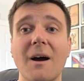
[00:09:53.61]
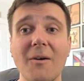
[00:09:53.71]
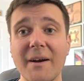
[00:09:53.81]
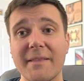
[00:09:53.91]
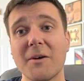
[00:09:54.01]

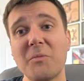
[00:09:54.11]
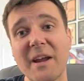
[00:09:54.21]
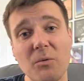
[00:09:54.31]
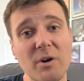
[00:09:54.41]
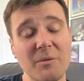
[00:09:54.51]
All right, then we
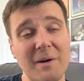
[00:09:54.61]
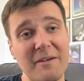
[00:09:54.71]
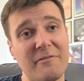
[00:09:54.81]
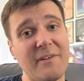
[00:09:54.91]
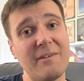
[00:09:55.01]
get one of
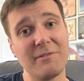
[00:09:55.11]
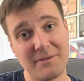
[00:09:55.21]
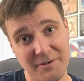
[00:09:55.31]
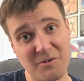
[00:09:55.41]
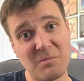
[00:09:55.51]
my
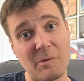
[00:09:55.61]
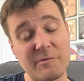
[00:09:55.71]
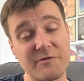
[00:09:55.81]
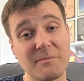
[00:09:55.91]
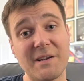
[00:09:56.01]
favorite little
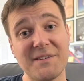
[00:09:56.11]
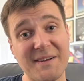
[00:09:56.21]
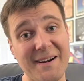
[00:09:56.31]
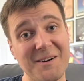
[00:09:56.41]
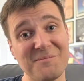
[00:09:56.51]
moments from the entire